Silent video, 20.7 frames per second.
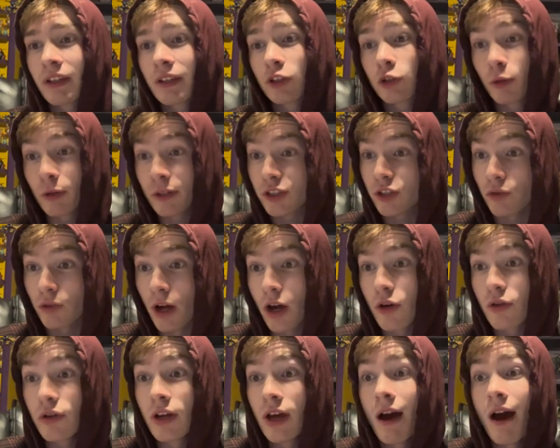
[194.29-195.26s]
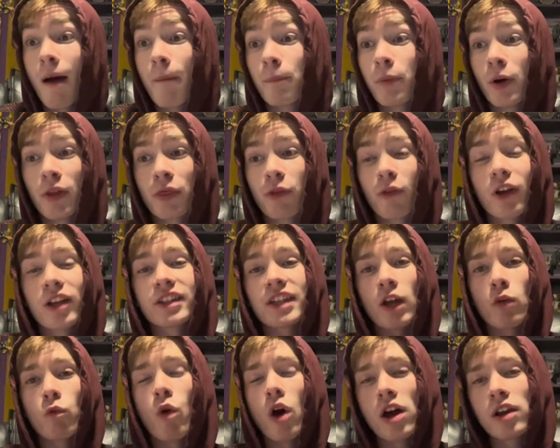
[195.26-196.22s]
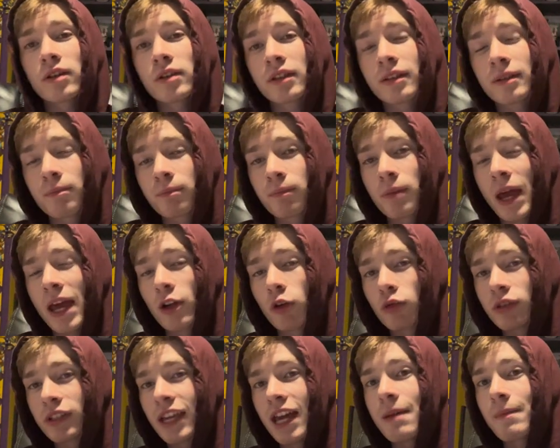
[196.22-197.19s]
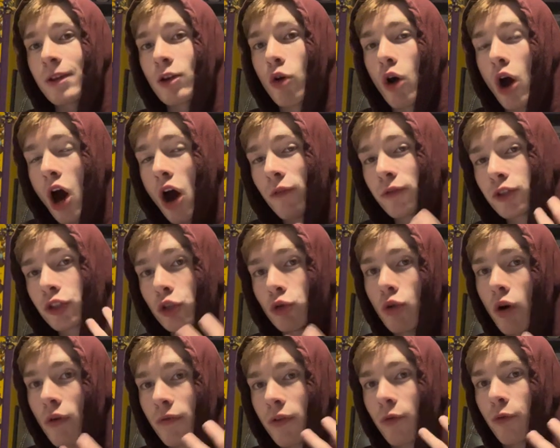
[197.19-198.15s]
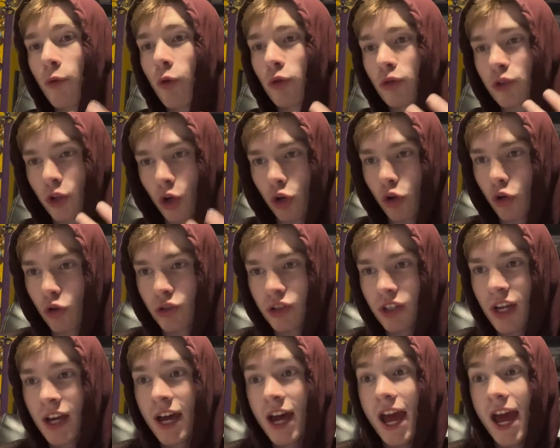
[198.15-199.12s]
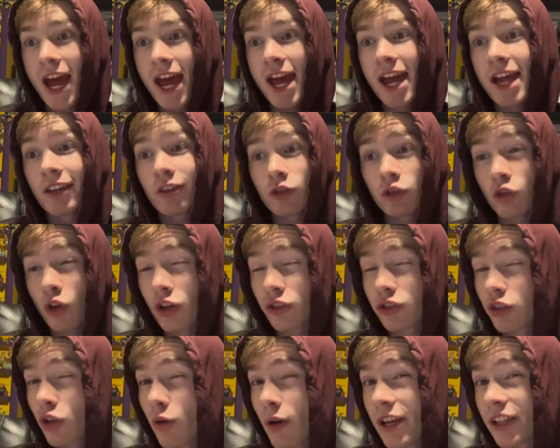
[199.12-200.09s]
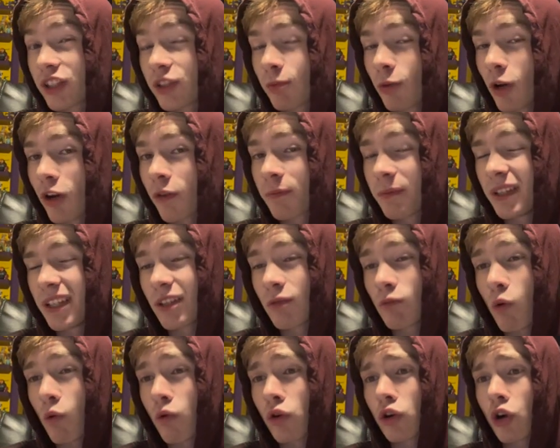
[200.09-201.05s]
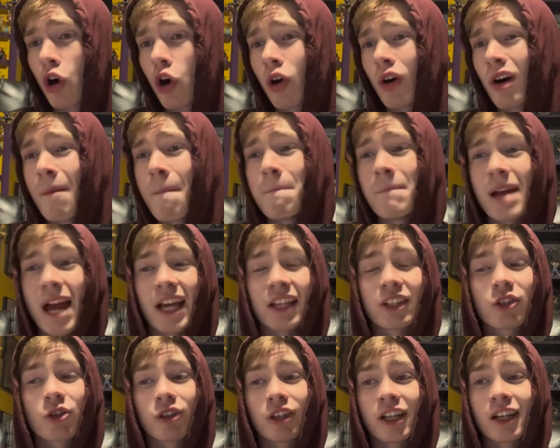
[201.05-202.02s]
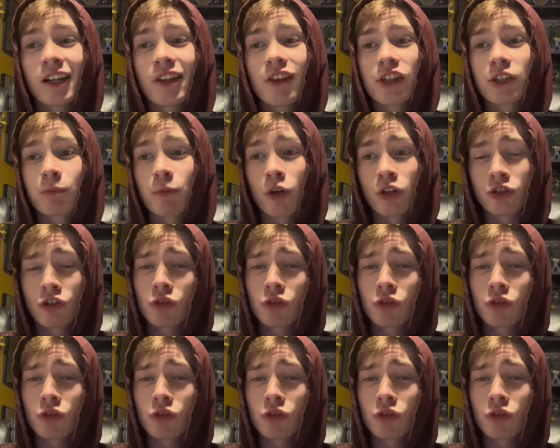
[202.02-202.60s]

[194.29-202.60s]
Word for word: Tweets your own. But there is a one panel cameo of two of the four turtles, and there's also a Smurf being what we'll call emasculated in this book.